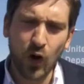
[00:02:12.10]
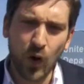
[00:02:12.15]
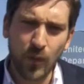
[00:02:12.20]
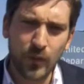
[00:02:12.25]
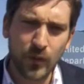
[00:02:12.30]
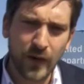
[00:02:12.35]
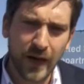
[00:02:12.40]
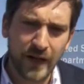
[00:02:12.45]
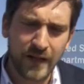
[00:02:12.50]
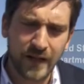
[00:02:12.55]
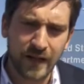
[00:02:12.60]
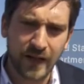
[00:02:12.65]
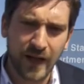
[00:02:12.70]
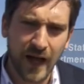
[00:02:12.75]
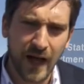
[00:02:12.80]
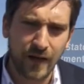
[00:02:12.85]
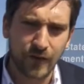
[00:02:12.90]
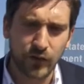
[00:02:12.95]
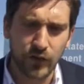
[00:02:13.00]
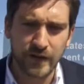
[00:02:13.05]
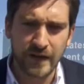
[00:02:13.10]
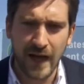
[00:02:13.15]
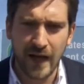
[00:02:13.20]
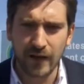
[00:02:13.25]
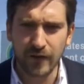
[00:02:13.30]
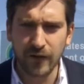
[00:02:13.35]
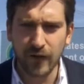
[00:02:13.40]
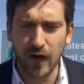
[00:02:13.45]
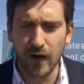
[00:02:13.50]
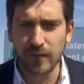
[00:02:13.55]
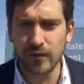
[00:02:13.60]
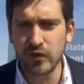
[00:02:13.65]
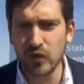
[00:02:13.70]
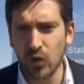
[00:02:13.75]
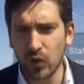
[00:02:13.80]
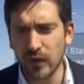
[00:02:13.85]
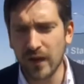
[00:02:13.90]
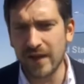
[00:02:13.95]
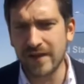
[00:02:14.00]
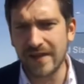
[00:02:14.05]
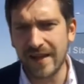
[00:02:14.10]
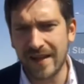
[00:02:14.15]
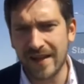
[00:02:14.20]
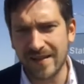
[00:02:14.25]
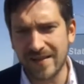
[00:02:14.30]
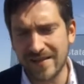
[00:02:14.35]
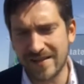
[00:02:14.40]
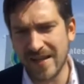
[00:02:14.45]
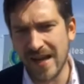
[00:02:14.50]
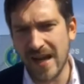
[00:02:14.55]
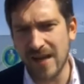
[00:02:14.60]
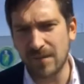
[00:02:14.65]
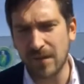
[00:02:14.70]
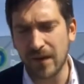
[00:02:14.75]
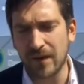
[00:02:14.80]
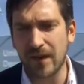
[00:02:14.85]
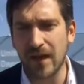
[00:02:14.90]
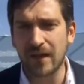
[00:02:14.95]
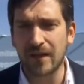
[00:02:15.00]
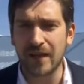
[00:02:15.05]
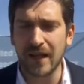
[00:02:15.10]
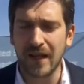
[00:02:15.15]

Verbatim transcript: operating the Hanford Tank Farm told us in a statement that